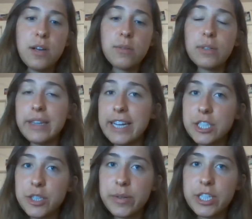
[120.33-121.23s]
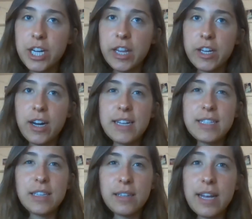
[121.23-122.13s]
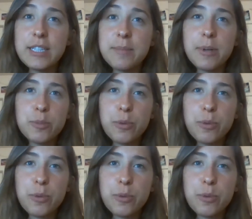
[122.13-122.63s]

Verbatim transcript: relate to each other. It's a, it's much